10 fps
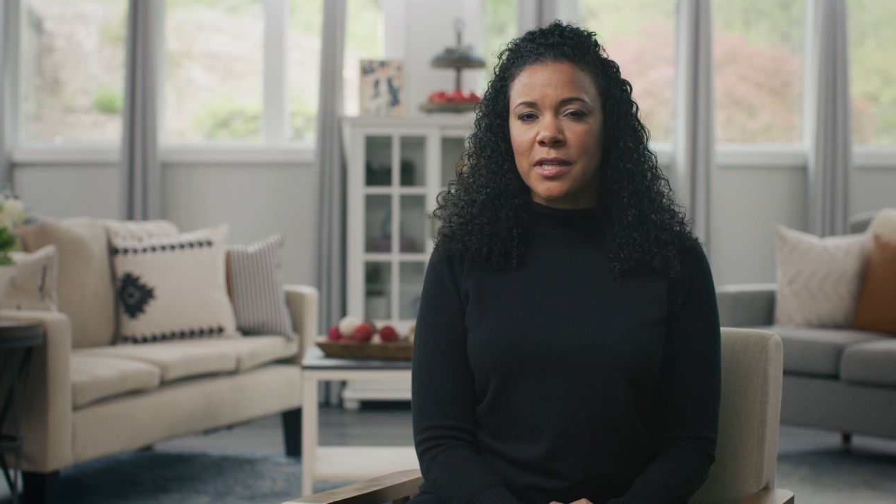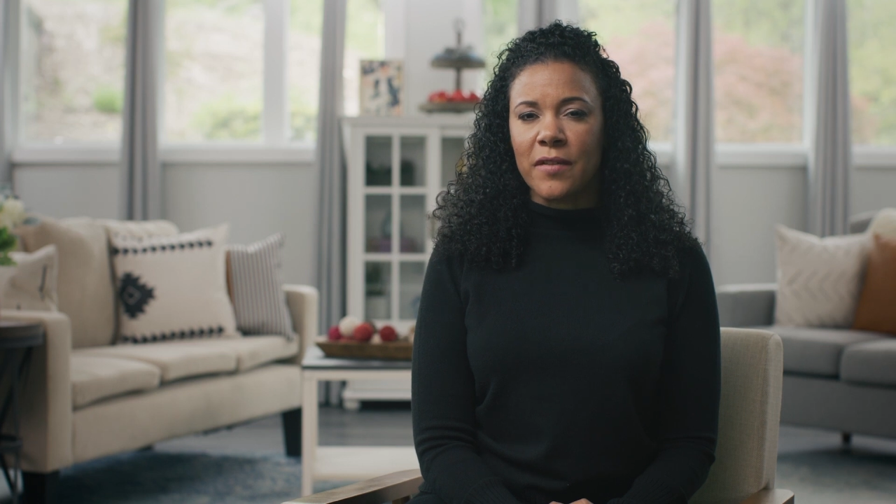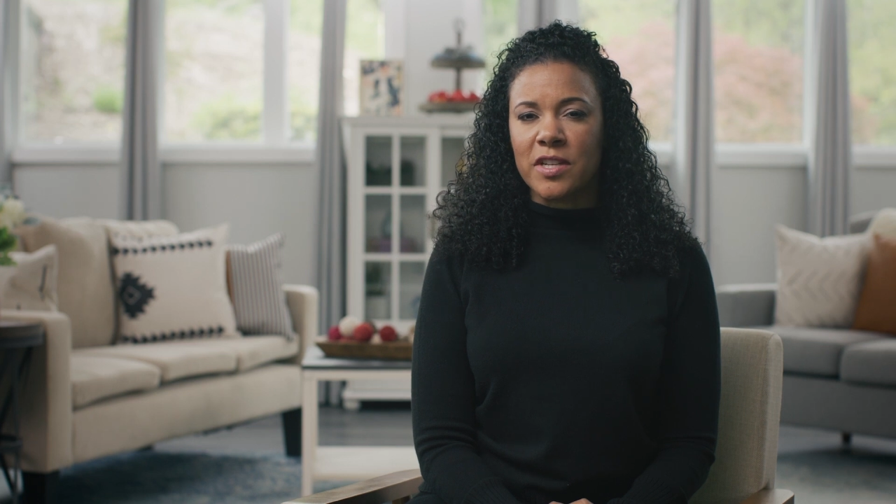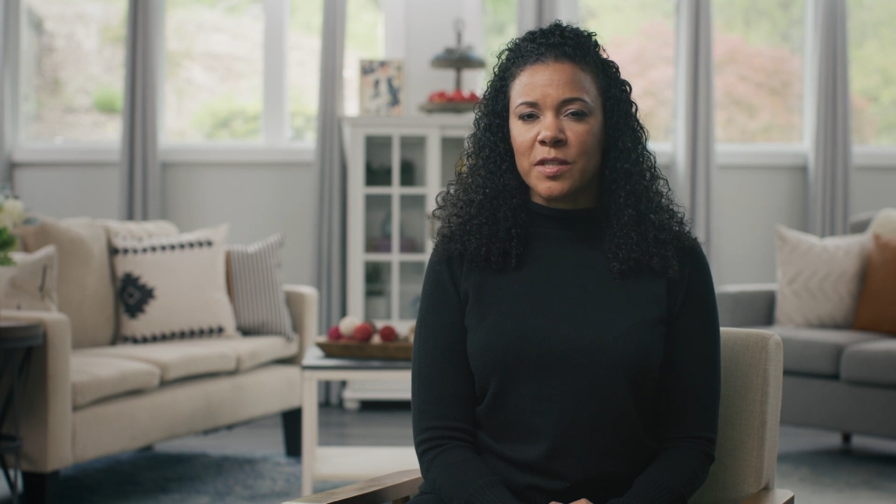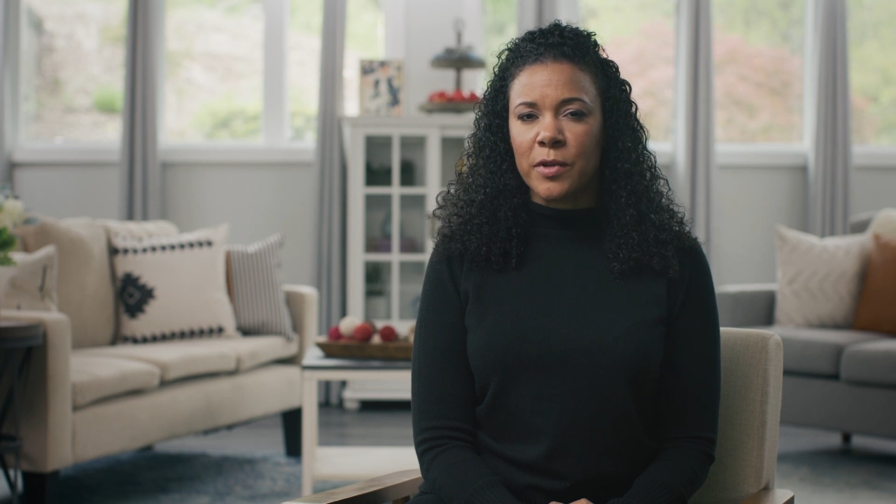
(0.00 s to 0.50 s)

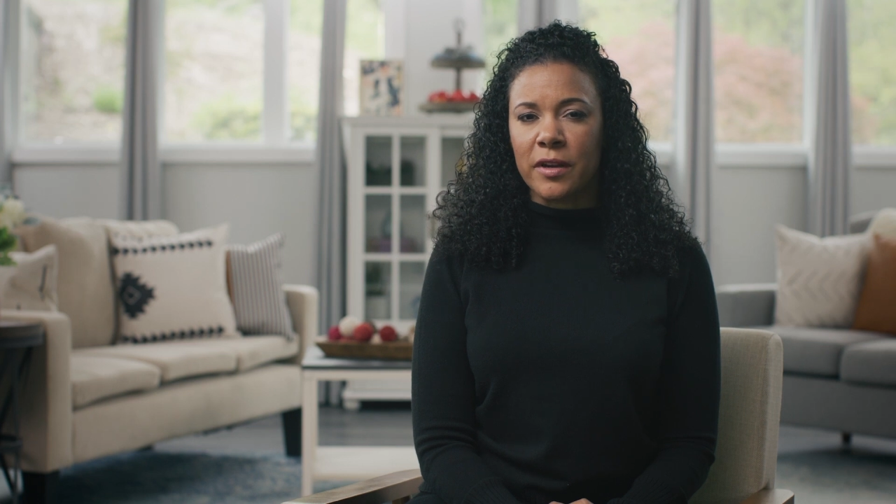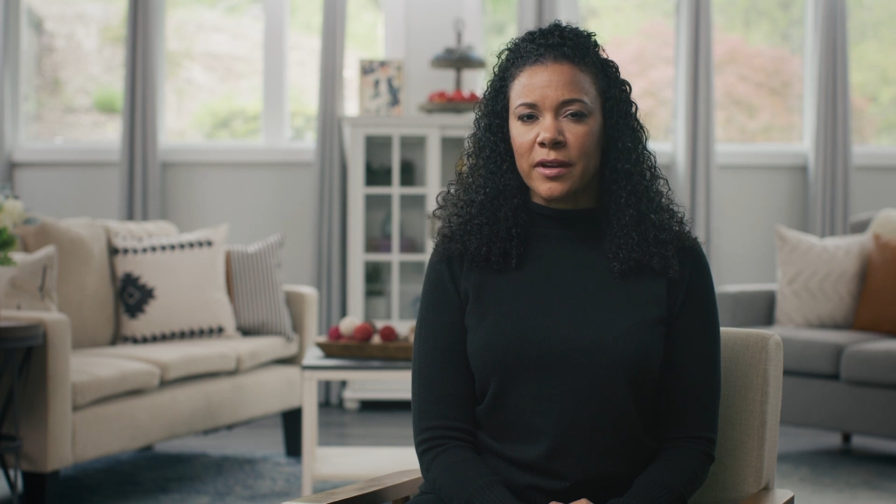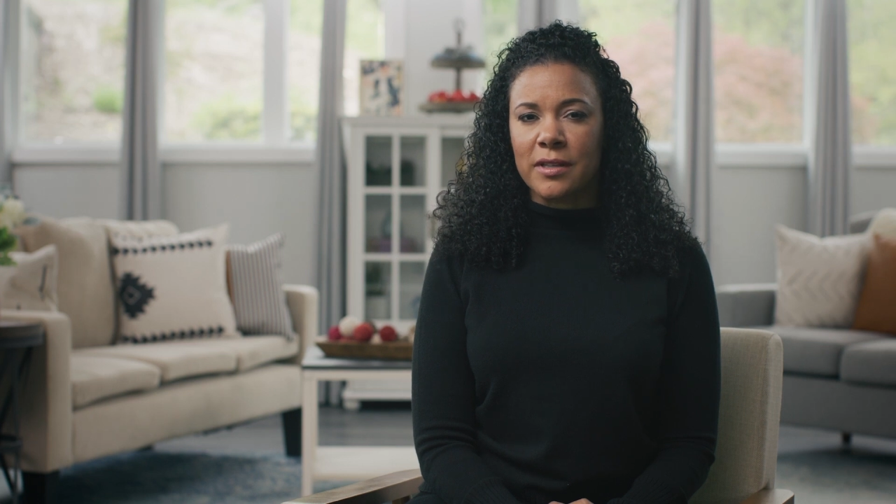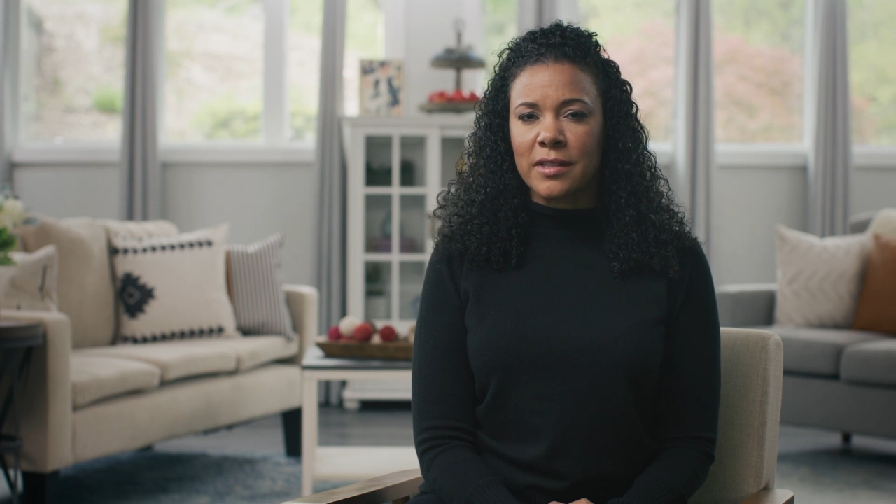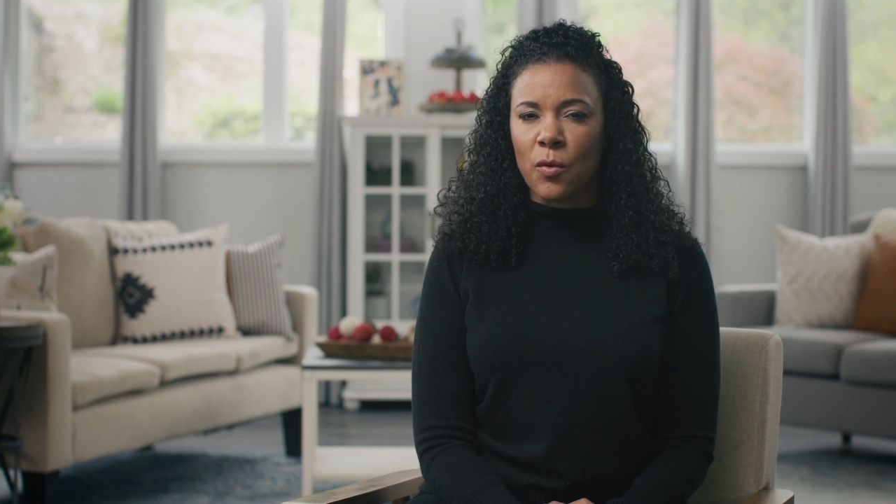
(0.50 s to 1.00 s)
have
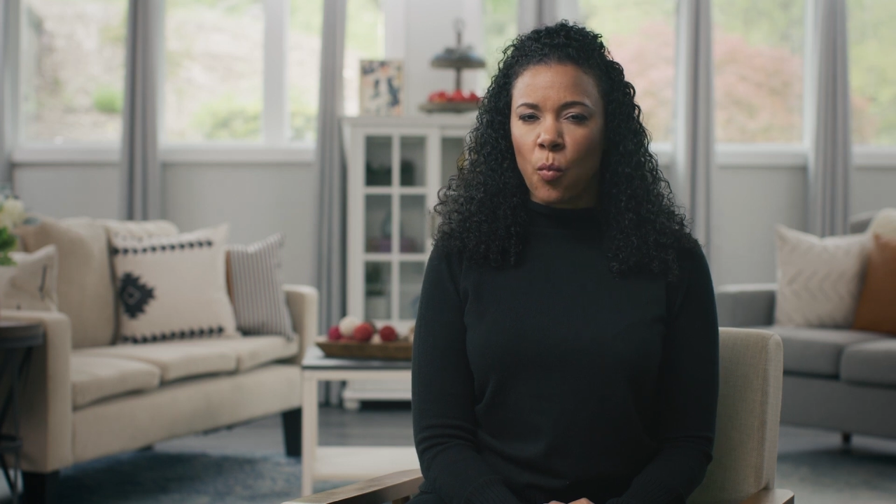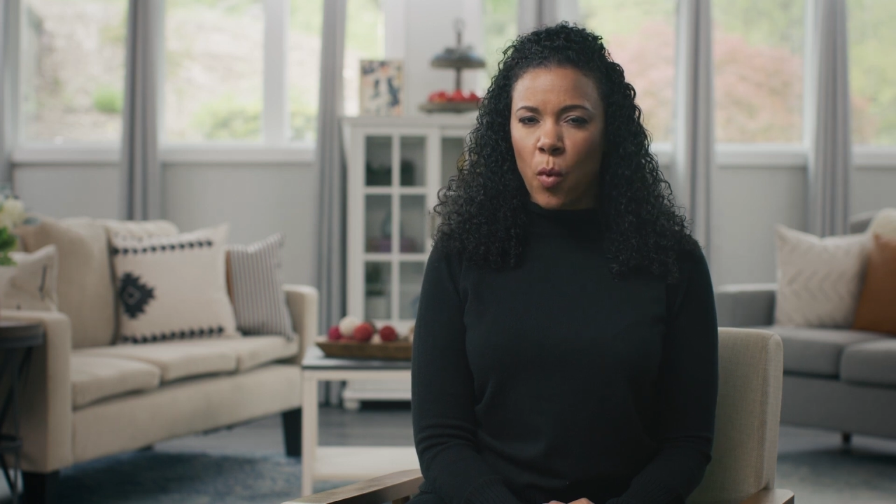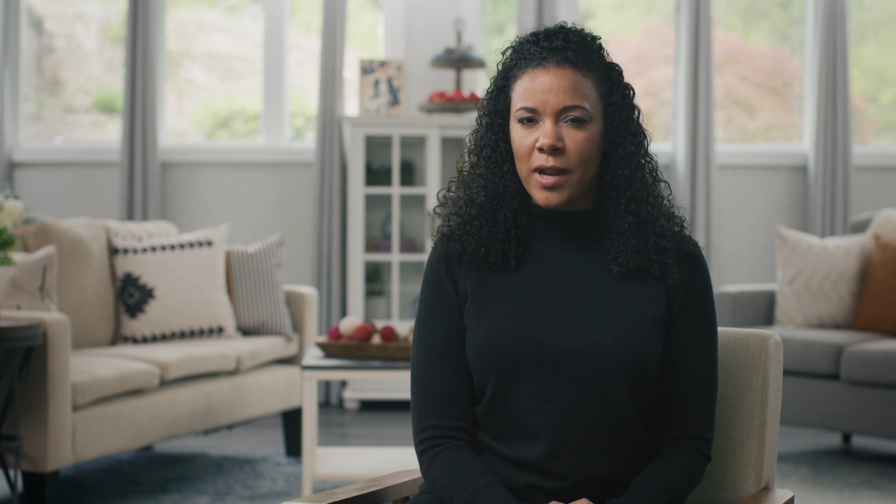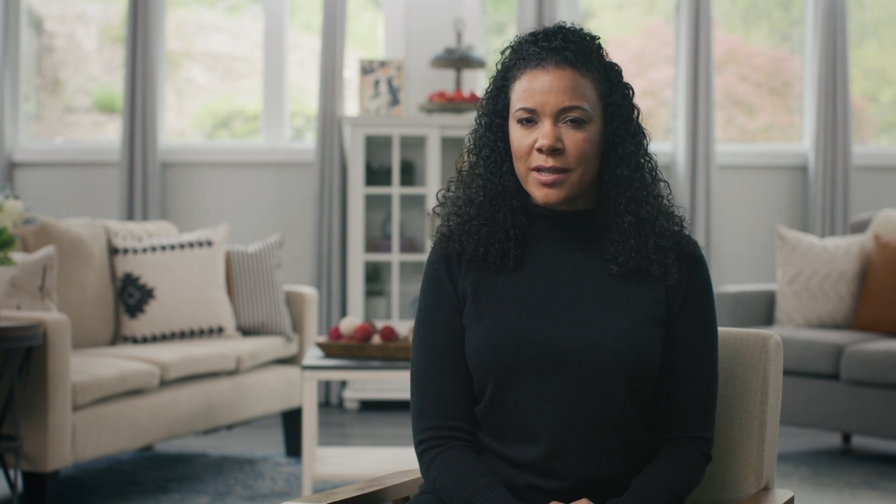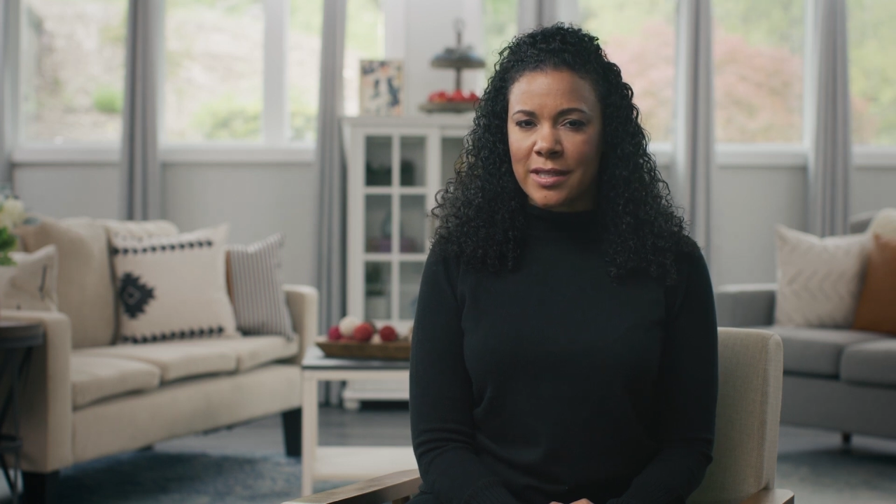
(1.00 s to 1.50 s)
experienced and
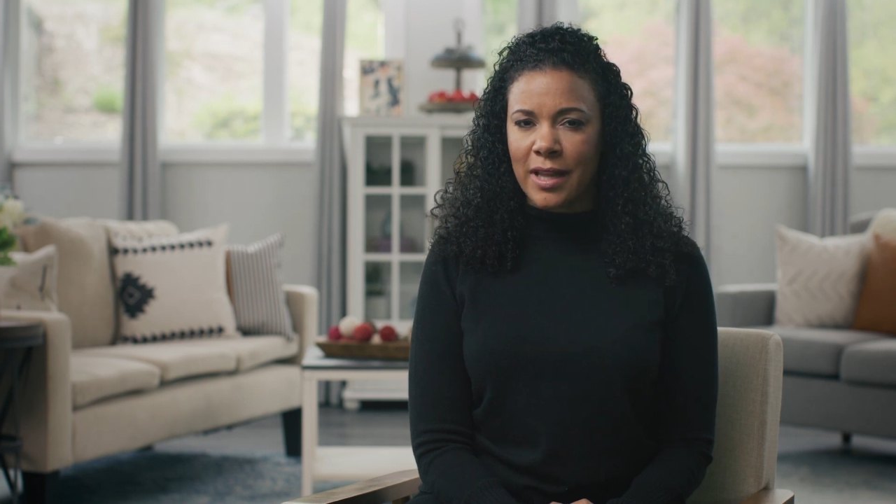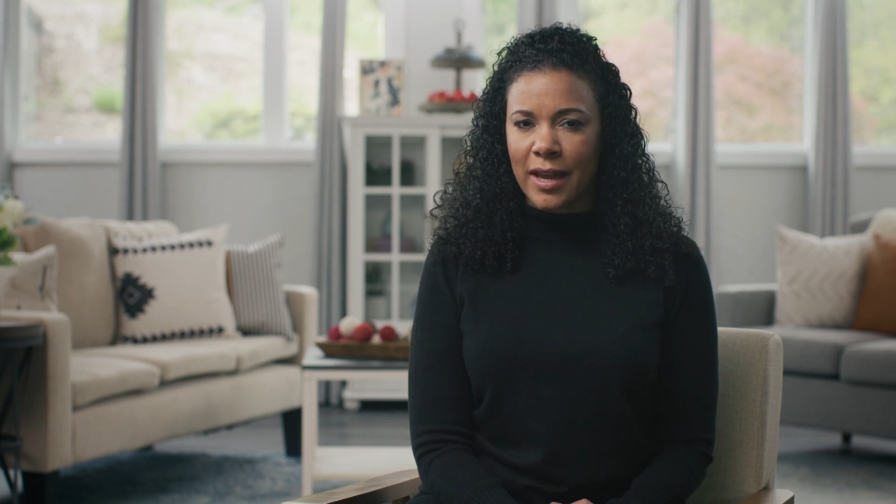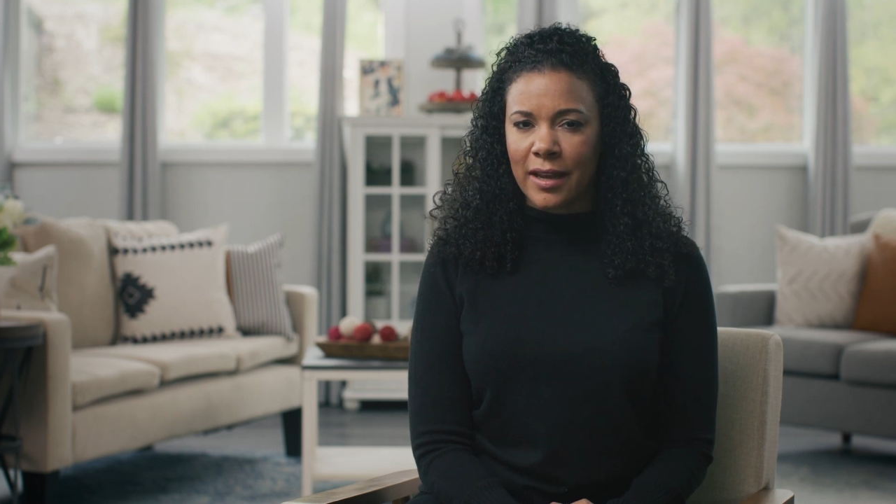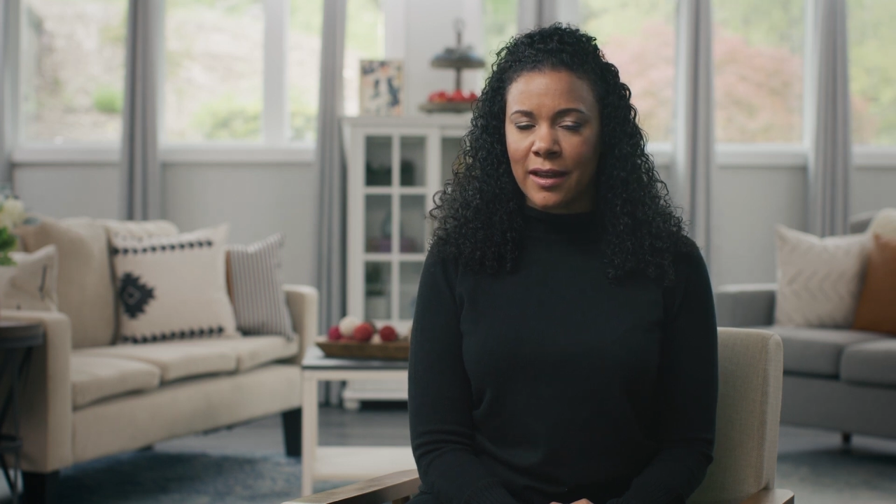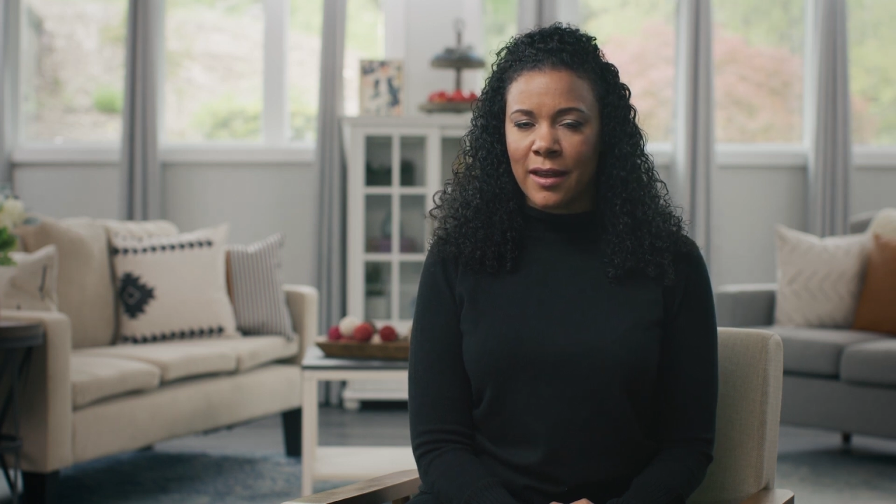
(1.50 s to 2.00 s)
what it's
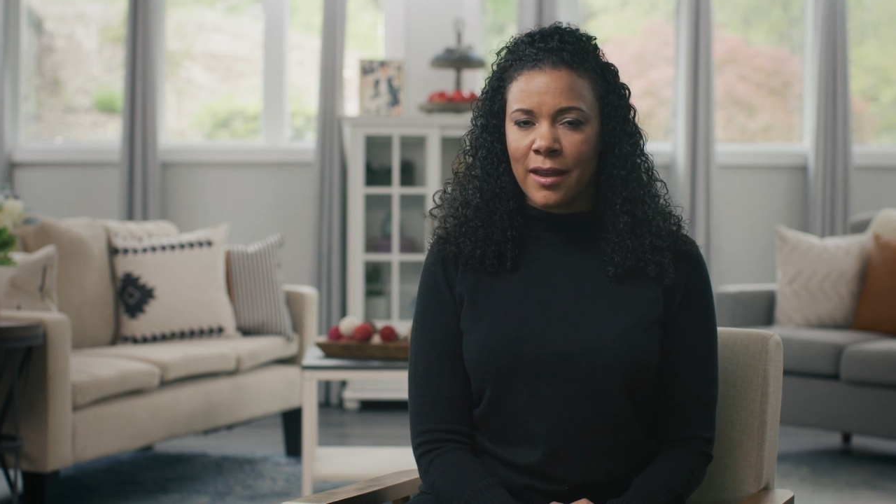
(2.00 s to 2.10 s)
like